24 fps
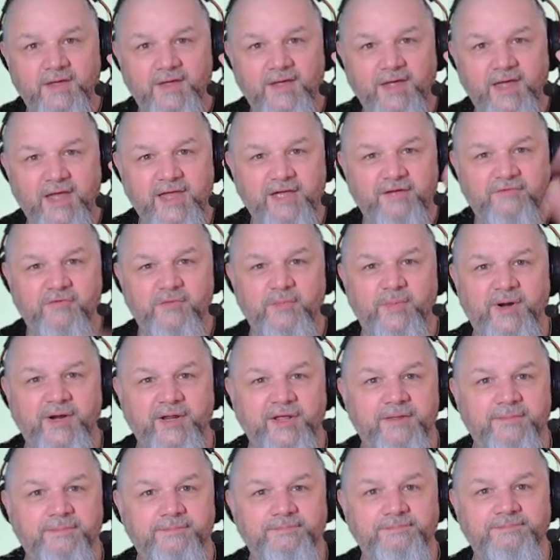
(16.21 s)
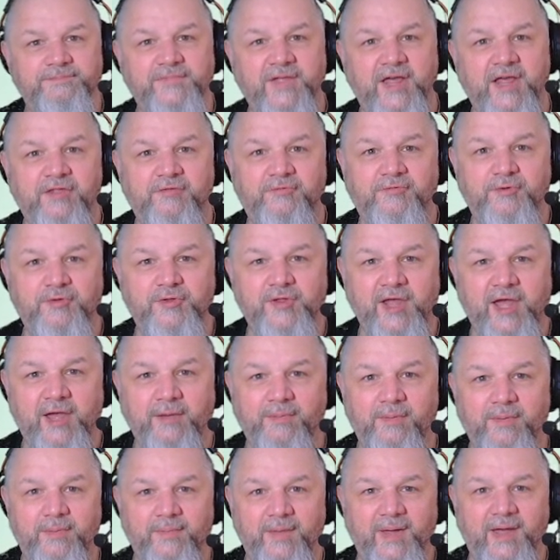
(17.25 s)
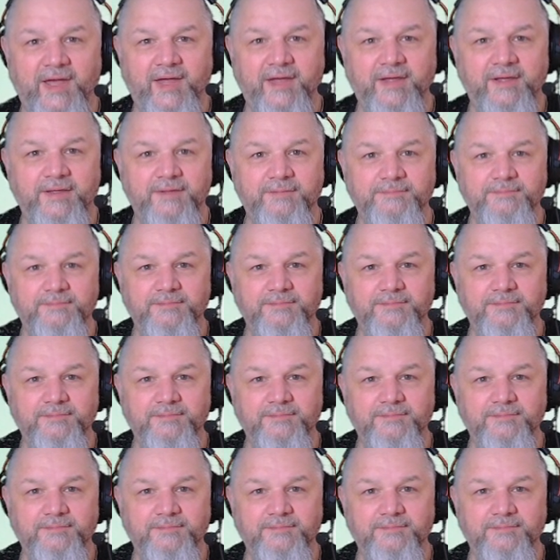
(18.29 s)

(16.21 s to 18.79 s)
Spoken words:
Hey everybody, thanks for stopping by.